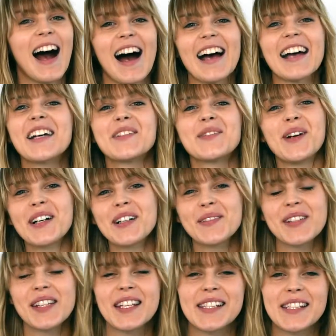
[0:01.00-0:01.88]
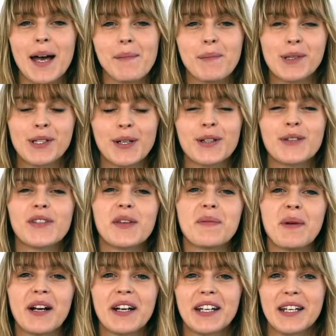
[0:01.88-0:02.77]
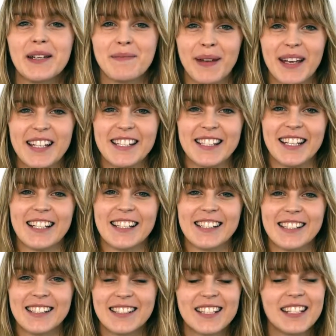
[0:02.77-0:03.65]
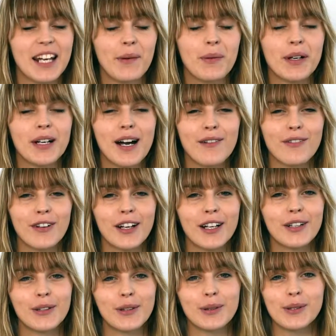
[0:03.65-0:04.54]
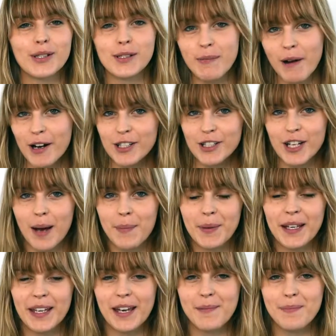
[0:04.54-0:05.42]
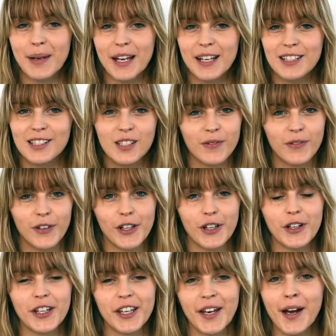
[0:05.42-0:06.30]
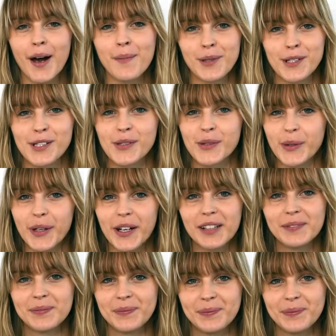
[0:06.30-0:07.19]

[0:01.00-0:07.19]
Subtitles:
Hi, and welcome to this episode of eMarketing Basics. Today we're covering Google Smart Shopping campaigns for your e-commerce store.